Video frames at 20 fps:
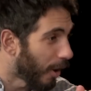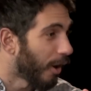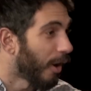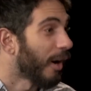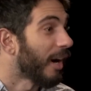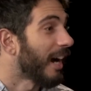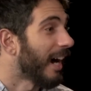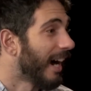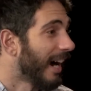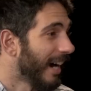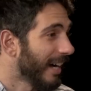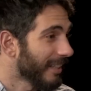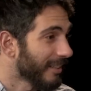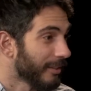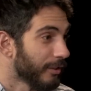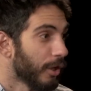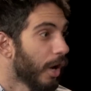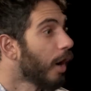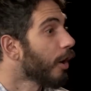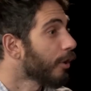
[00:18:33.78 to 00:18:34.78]
Oh, oh Brandon Marshall. They
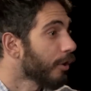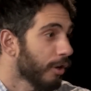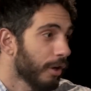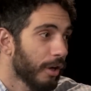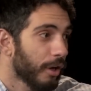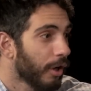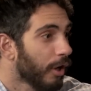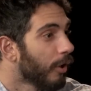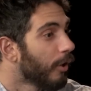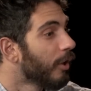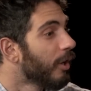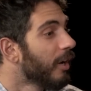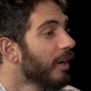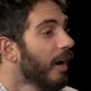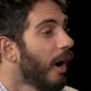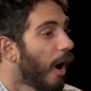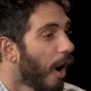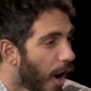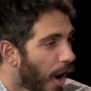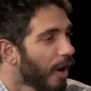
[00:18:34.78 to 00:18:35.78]
played in college. No, no, no. Oh, wait.
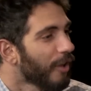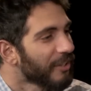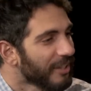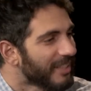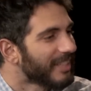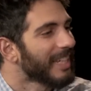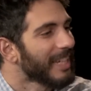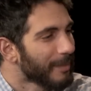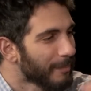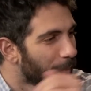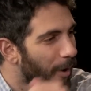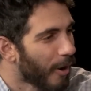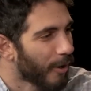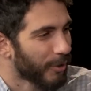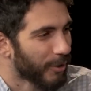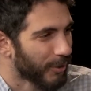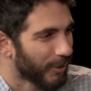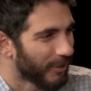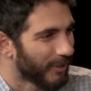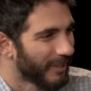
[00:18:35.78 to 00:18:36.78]
No, they played in college
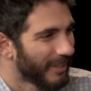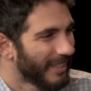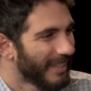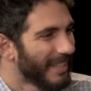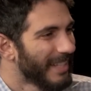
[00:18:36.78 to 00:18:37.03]
Marshall. together, yeah.